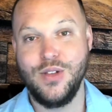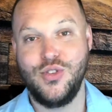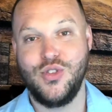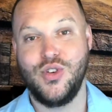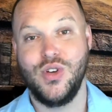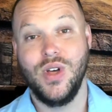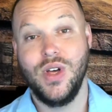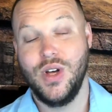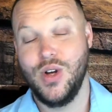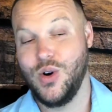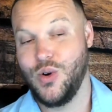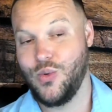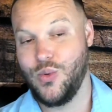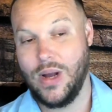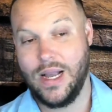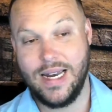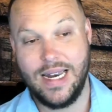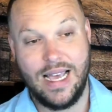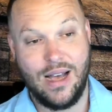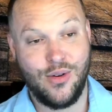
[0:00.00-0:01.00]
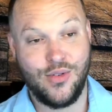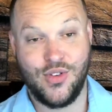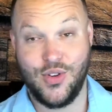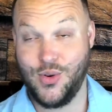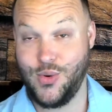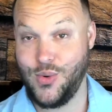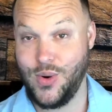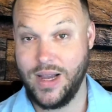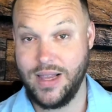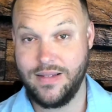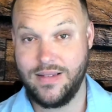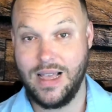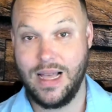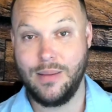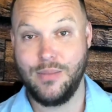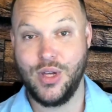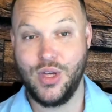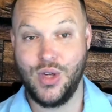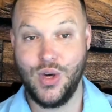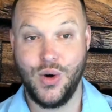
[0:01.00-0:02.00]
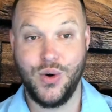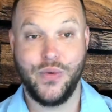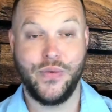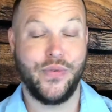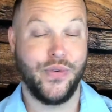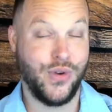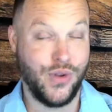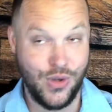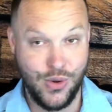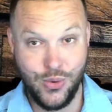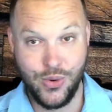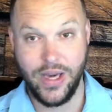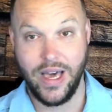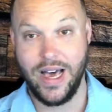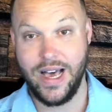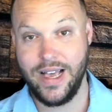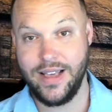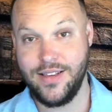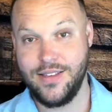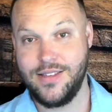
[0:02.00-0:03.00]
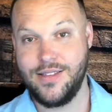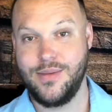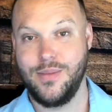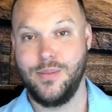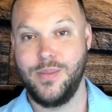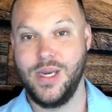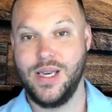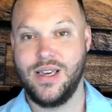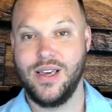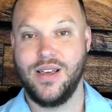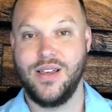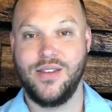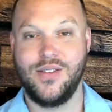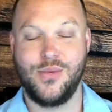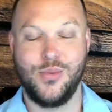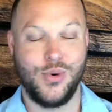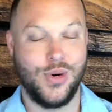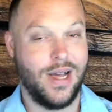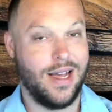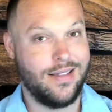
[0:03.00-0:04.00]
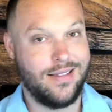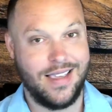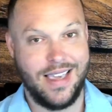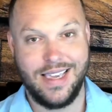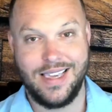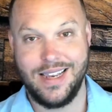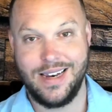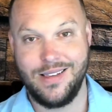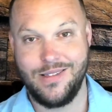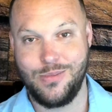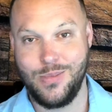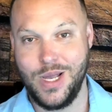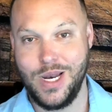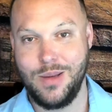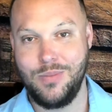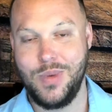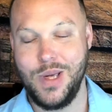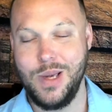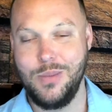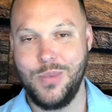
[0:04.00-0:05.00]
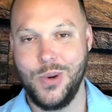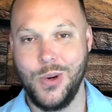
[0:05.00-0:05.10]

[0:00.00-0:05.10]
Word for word: right now is a great time to go for you guys because we're not taking as many people